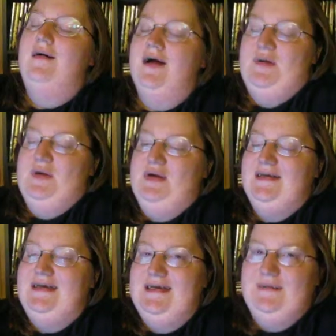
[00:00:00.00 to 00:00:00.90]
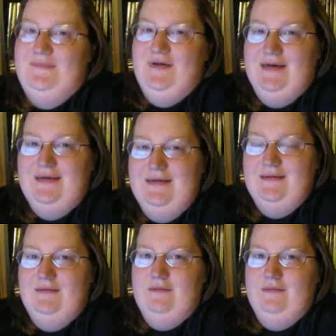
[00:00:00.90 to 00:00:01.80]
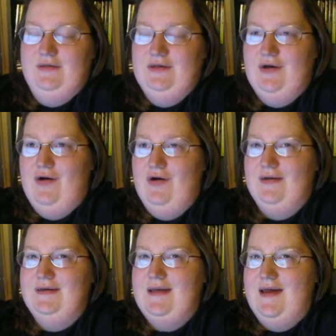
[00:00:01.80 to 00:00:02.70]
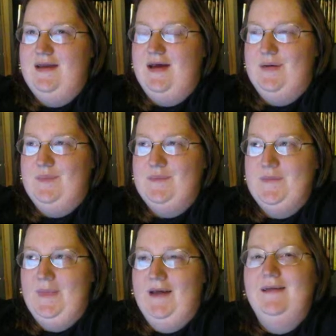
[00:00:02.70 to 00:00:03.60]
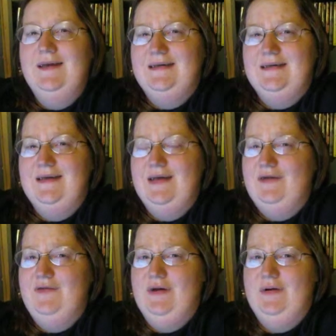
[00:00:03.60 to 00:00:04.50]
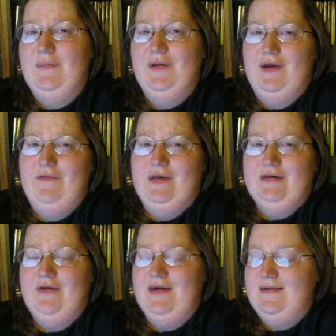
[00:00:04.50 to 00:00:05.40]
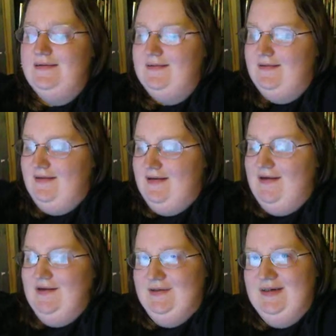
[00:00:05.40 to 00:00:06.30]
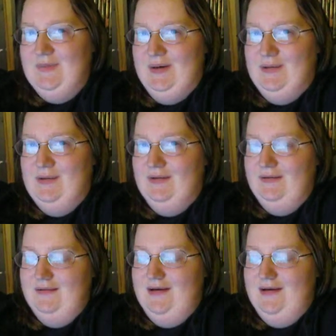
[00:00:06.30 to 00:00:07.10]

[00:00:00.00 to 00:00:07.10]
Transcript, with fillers: Um, you can see some of his songs and um, links to an interview, a couple interviews of his. So he's pretty cool.